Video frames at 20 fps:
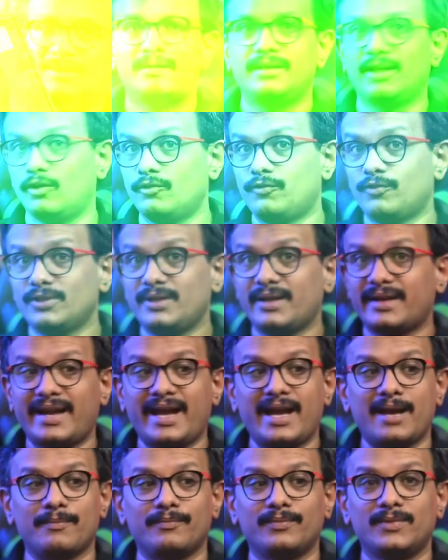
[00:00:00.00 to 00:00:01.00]
Now for the
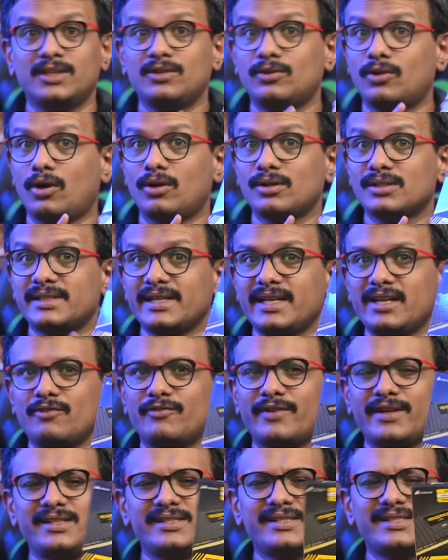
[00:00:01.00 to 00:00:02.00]
RAM, the Corsair
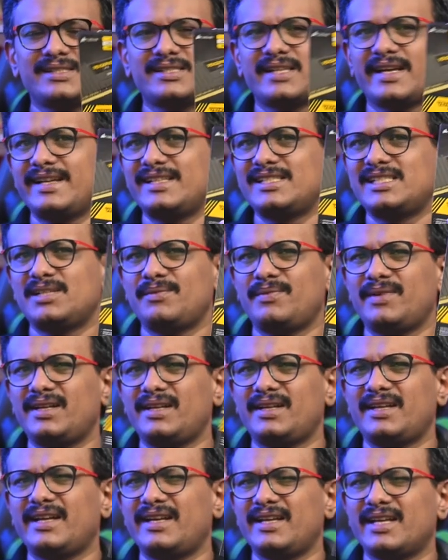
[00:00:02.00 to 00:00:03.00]
Vengeance
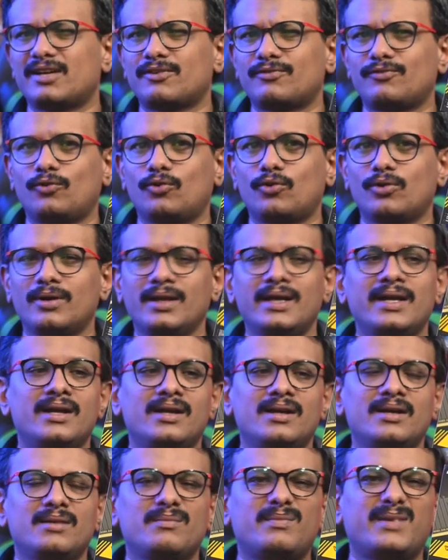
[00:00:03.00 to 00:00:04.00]
8GB DDR4,
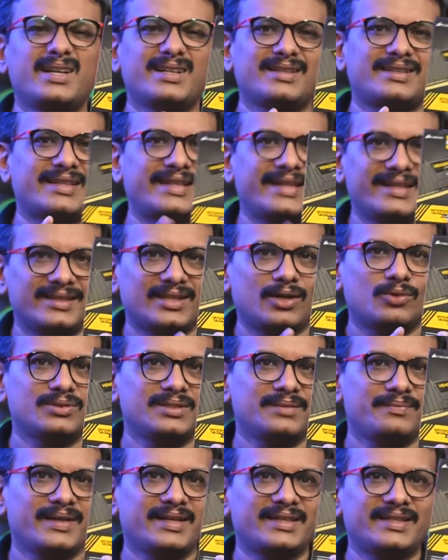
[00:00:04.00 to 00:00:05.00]
but a
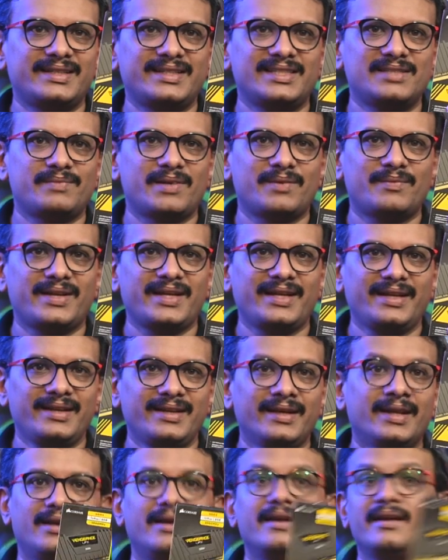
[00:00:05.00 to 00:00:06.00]
3000 MHz memory.
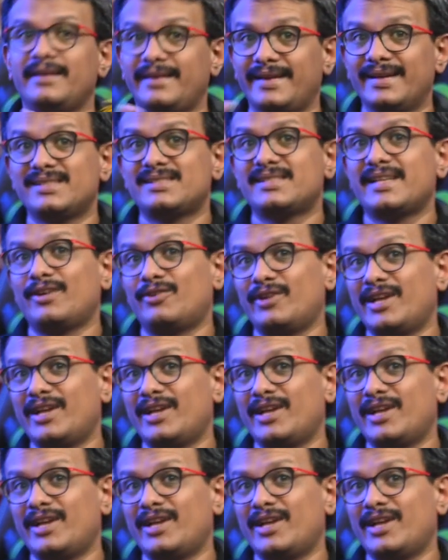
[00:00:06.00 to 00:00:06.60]
Yes, I